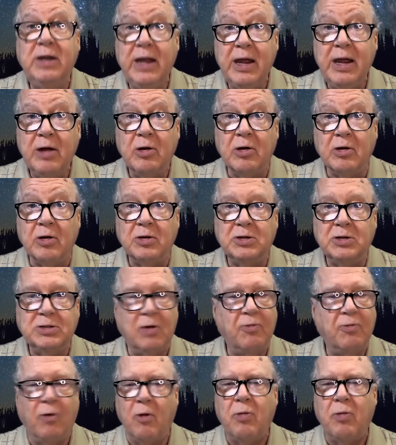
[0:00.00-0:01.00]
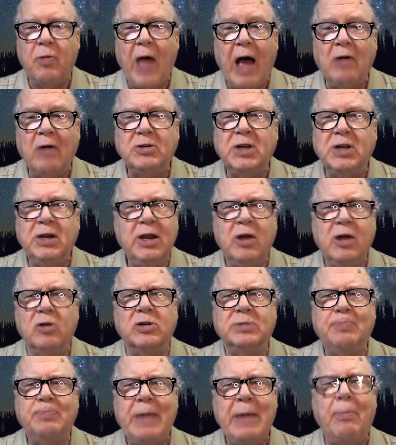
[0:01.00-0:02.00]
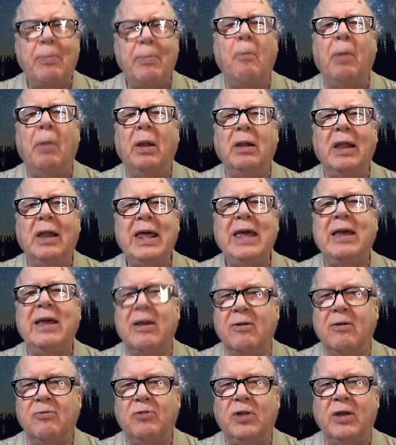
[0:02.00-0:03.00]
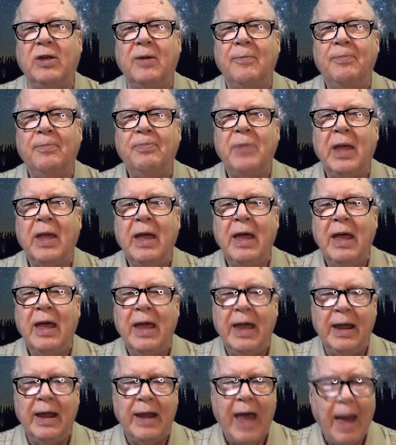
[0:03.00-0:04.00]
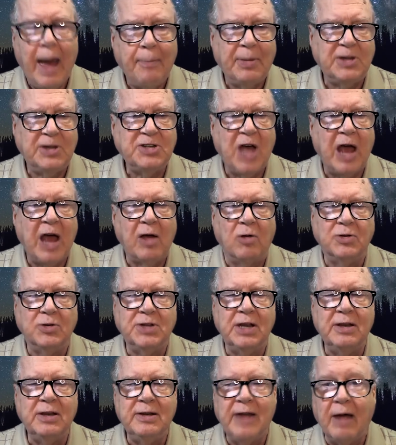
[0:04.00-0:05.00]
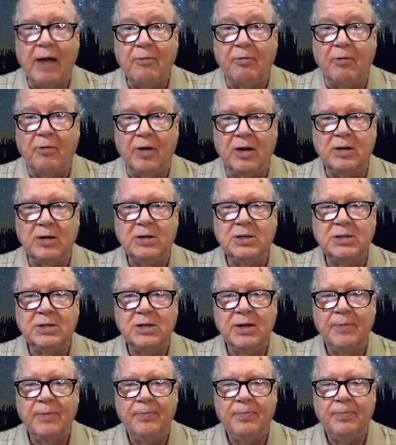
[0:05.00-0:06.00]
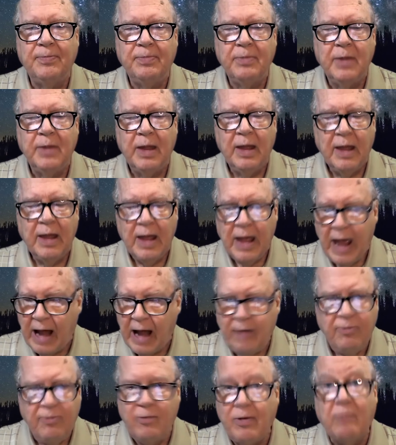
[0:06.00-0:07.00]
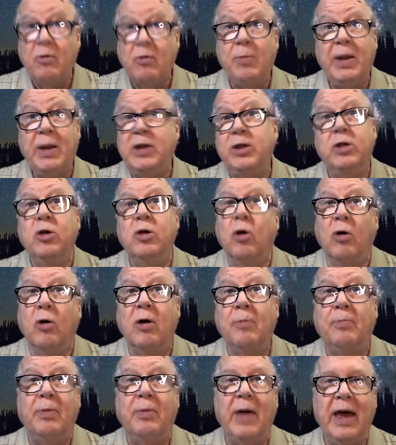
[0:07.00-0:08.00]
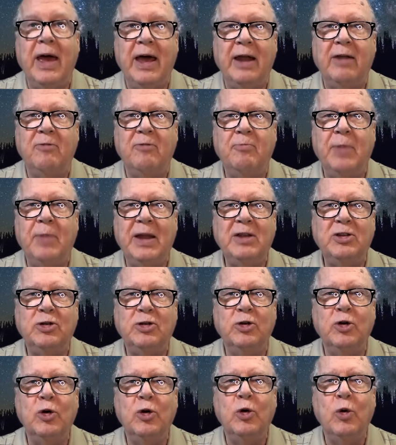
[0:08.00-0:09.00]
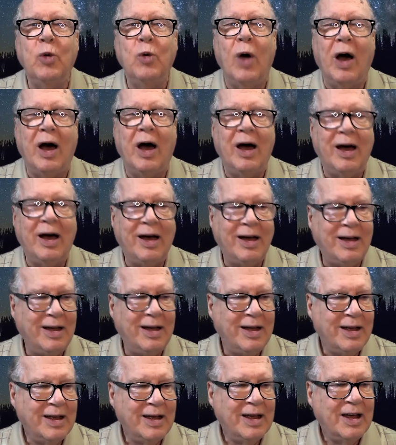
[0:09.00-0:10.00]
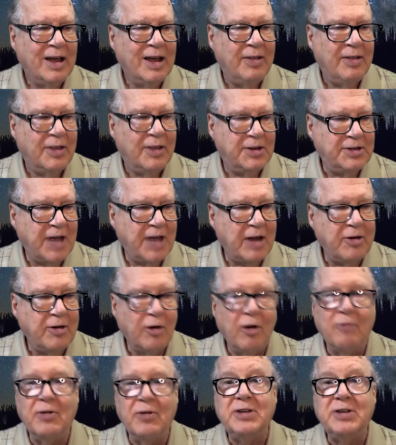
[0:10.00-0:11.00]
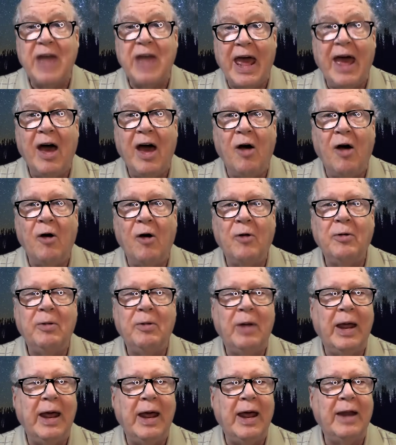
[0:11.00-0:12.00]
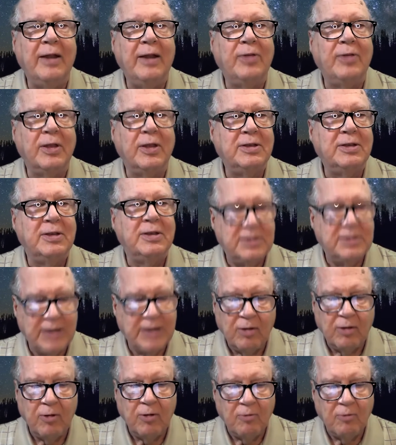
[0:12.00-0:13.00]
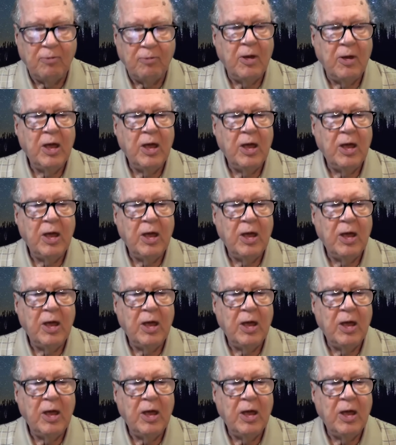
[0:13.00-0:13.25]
years. So for 1,000 years, people believed in epicycles and deference. And if you've ever been to Europe and have been to the center of a town, and at the center of